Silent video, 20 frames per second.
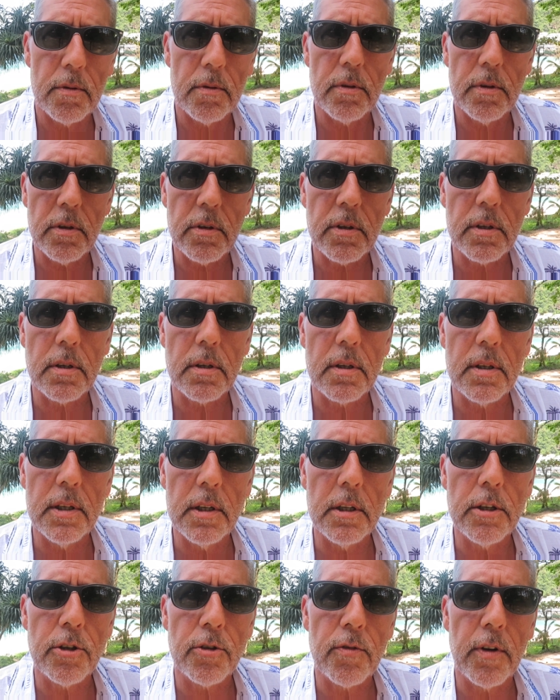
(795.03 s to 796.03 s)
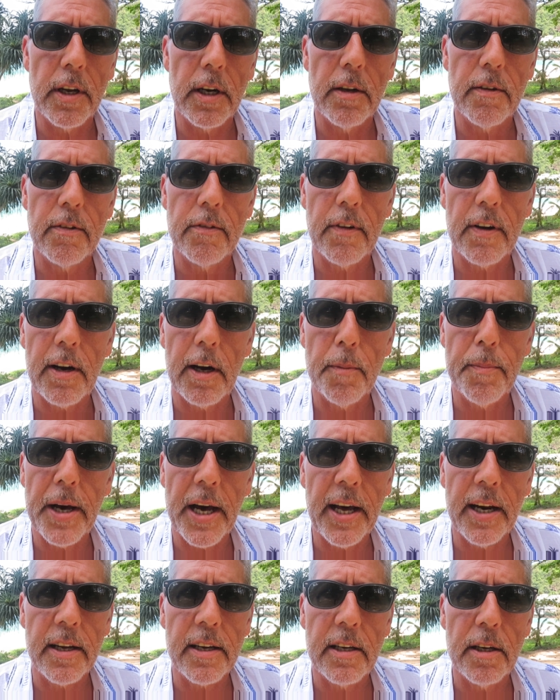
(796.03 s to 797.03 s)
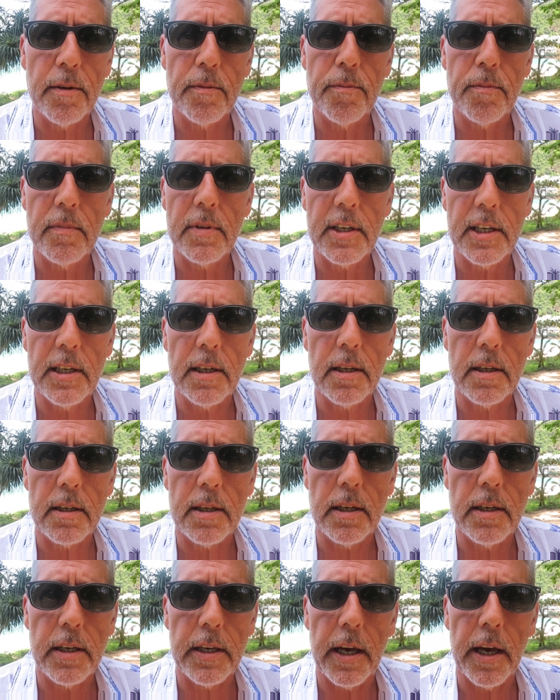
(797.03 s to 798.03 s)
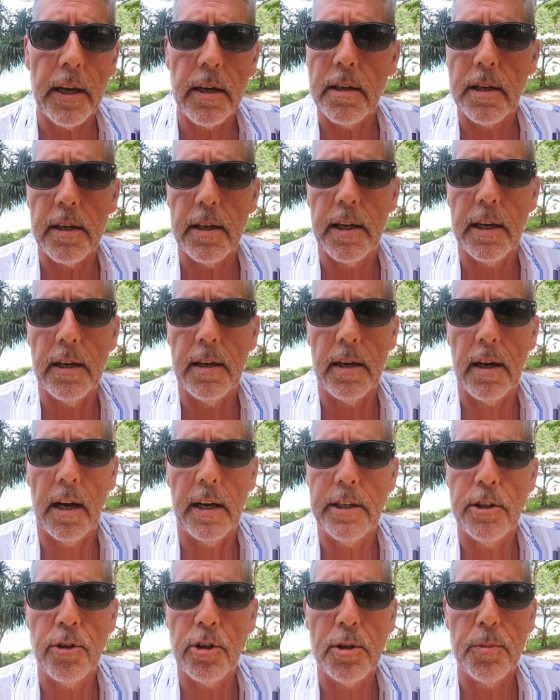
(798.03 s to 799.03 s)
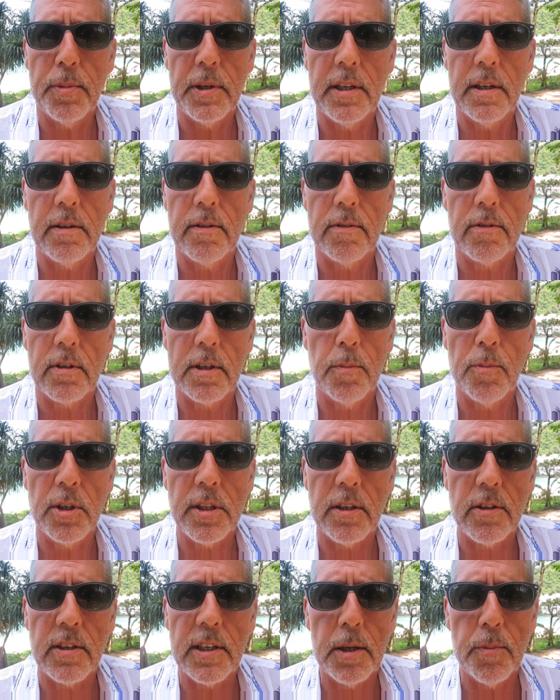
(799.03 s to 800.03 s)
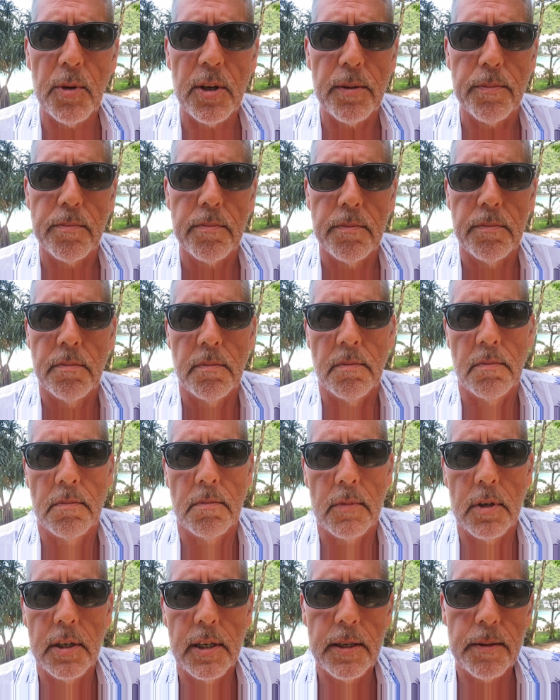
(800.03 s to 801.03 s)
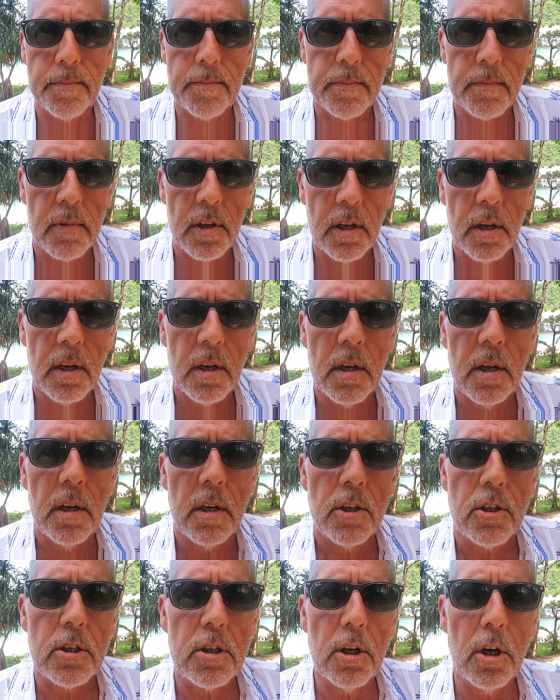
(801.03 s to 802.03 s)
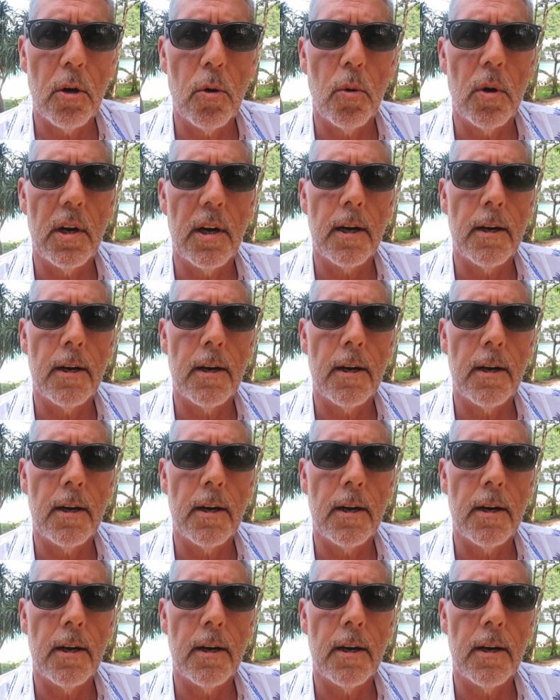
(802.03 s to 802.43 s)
this is illustrative of how bad it can get. And I used to be somewhat the same way, right? So